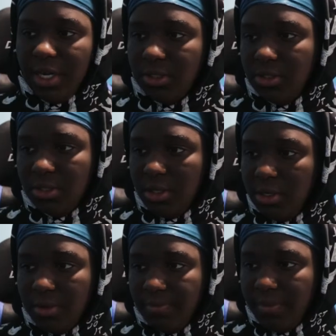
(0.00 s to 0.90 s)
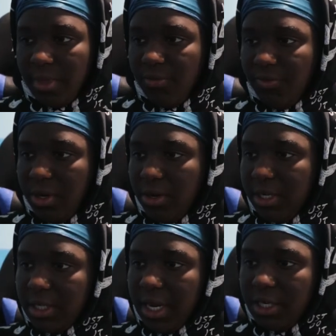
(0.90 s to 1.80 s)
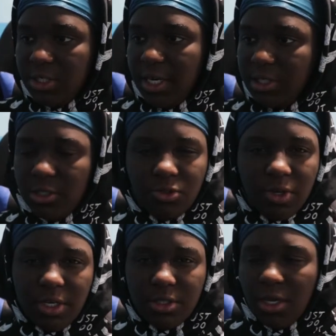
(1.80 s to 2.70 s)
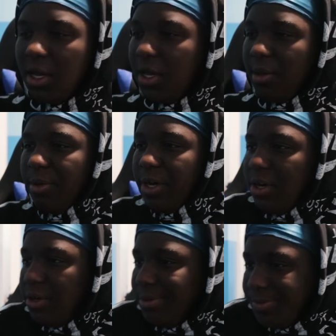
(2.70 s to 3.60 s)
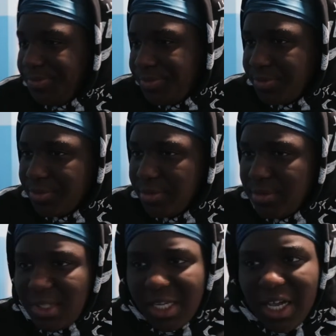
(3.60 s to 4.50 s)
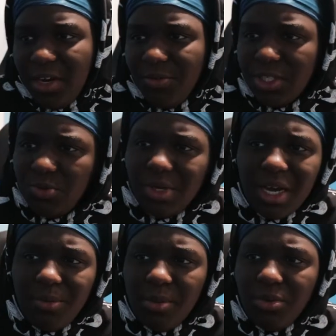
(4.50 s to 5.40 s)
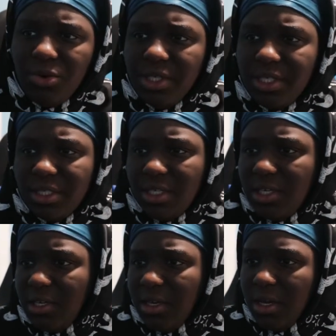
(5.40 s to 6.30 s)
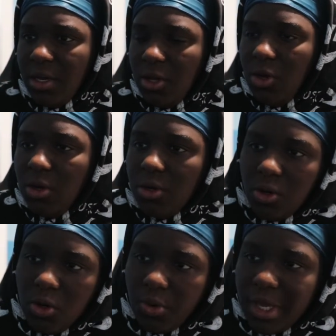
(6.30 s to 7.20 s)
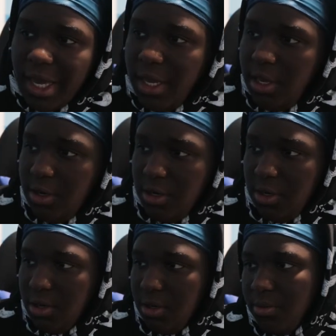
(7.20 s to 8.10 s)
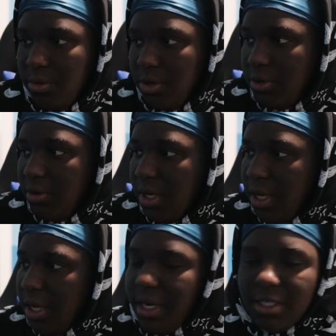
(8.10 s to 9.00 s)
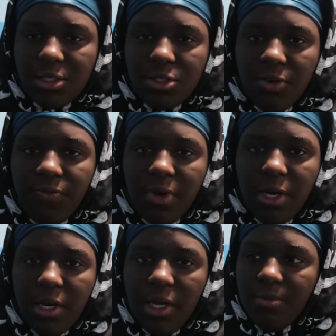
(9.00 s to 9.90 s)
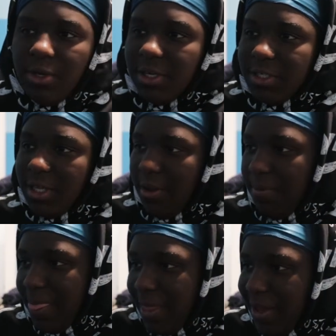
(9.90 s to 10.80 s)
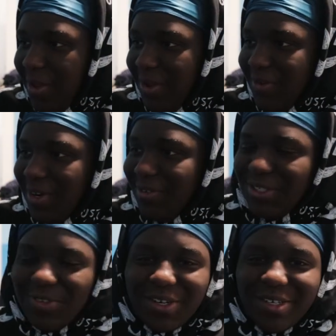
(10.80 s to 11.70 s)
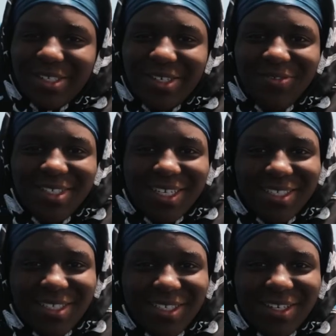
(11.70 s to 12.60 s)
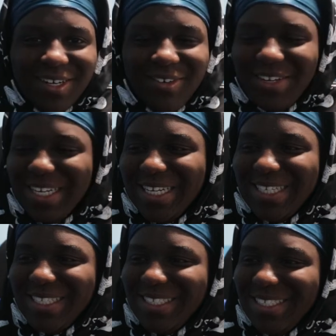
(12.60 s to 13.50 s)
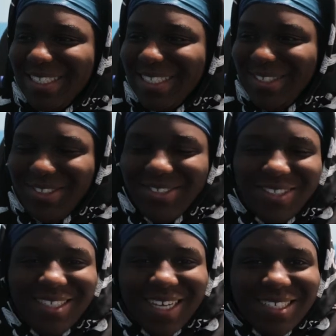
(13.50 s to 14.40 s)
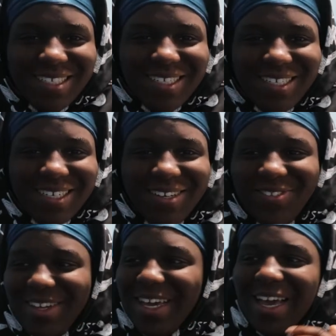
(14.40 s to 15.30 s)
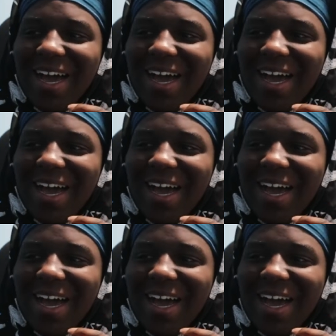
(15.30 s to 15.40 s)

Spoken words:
reacting to the video. I said actually twice, but anyways, we got my boy Dusty LOCANE here, bro. And that's such a funny name, because like why would you want to call yourself Dusty, you know what I mean? Like you Dusty, you know what I mean?